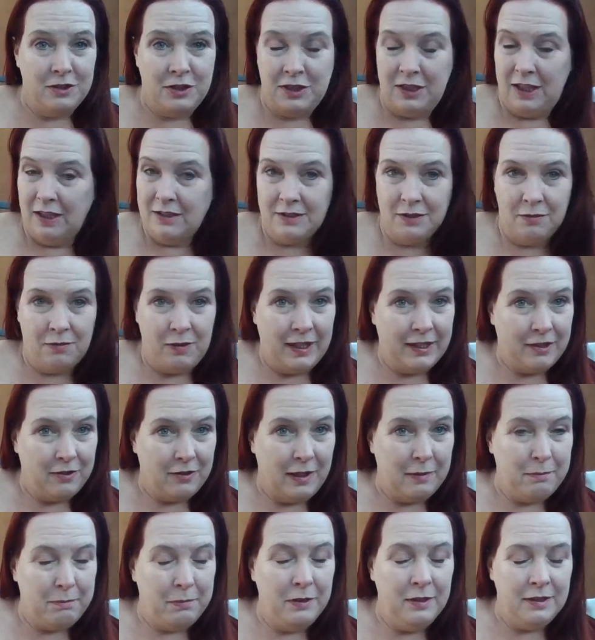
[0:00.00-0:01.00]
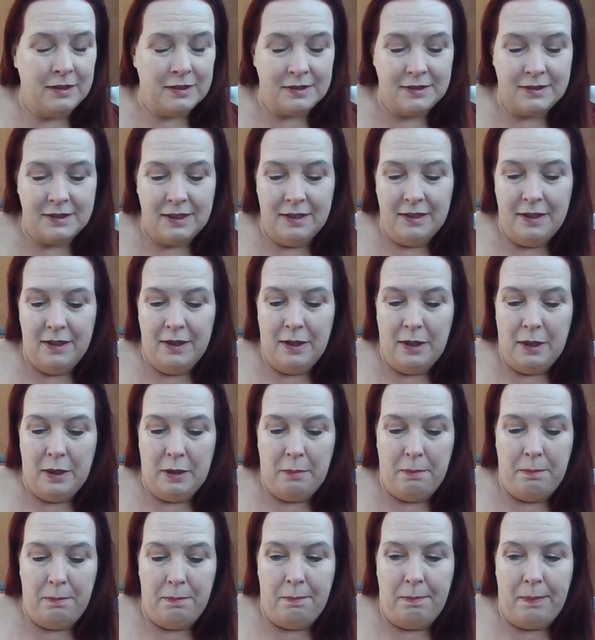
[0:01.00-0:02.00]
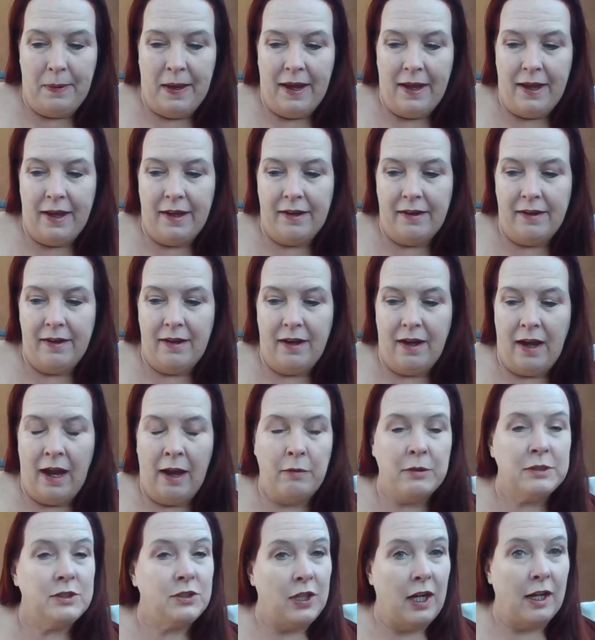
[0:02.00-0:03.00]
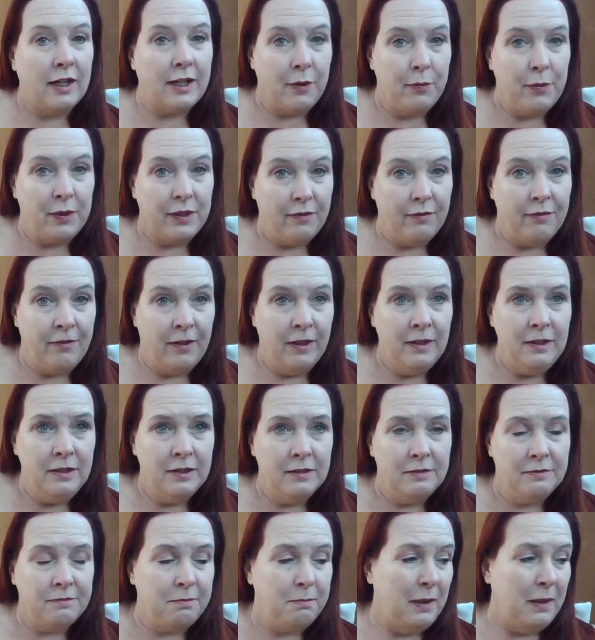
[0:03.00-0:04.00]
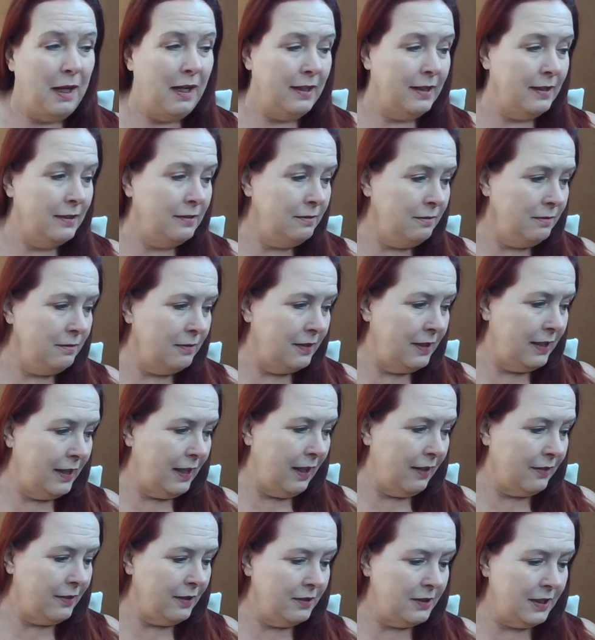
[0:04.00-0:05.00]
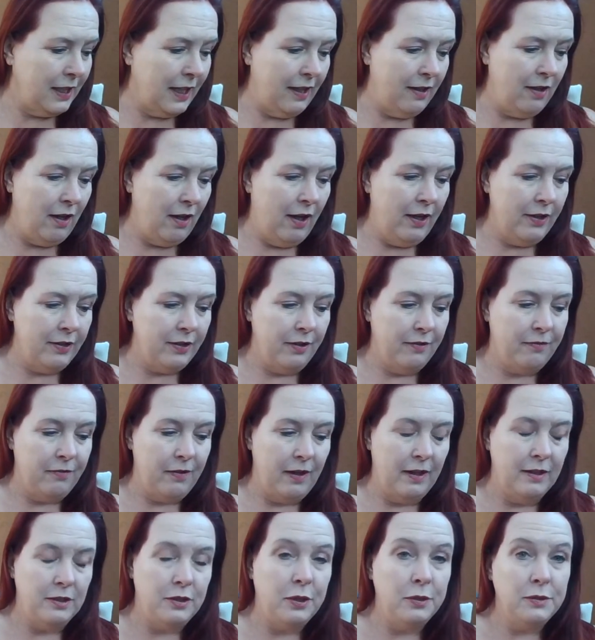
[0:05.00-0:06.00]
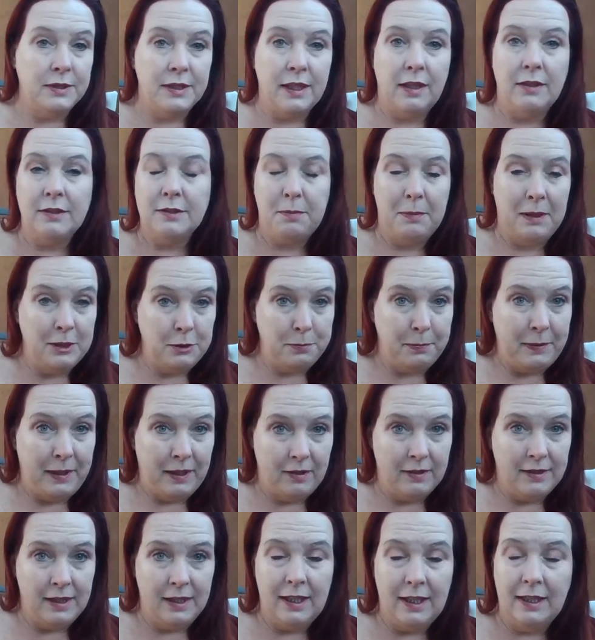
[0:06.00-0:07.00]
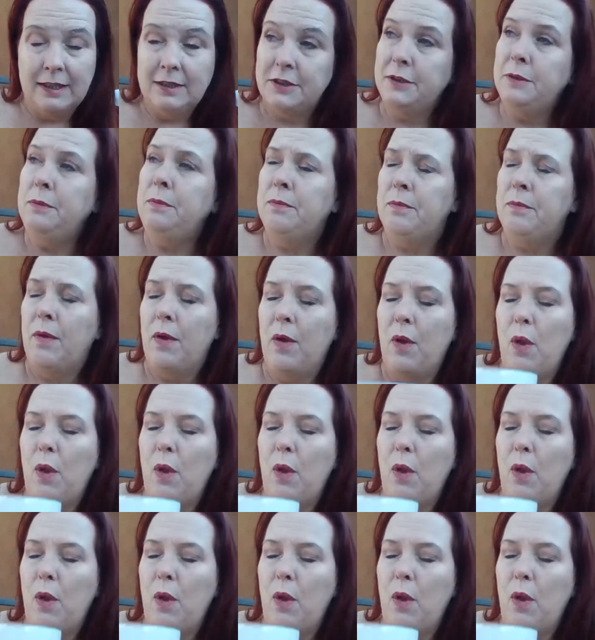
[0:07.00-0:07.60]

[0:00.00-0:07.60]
she doesn't write great books, but I was talking with a friend of mine the other day, an author friend who sells much better than I do